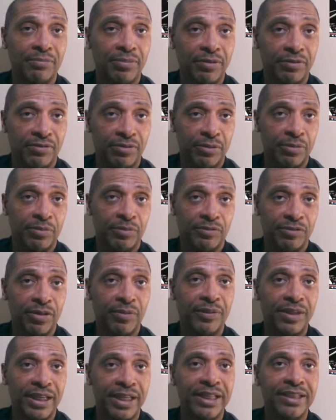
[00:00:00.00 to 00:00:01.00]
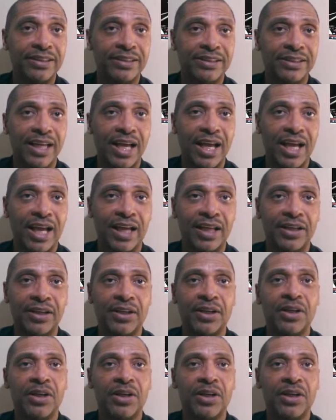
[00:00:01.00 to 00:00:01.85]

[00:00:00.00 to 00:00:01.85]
but from, from the inside,